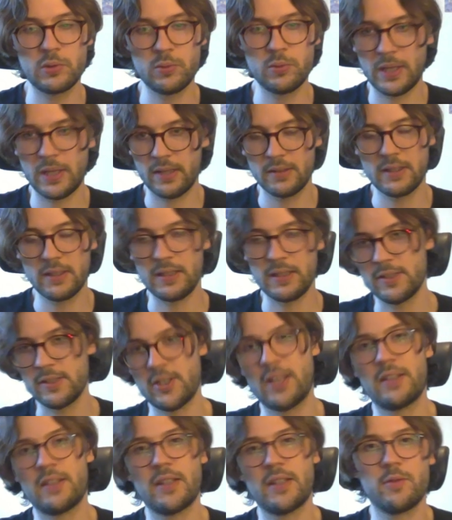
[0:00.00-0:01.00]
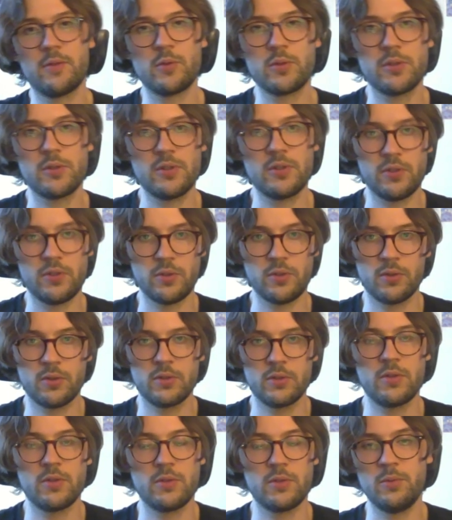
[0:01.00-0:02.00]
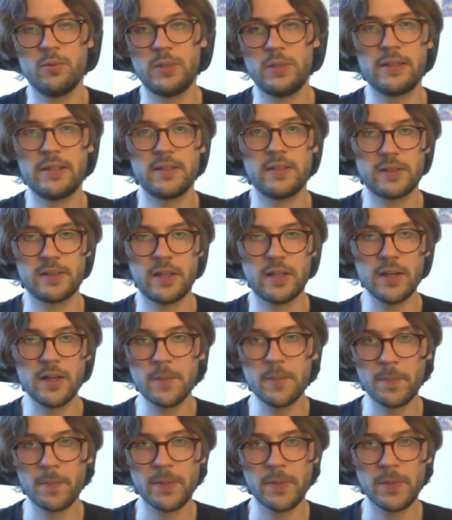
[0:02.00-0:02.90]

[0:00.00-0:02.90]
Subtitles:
We had a chat afterwards, also a really nice guy,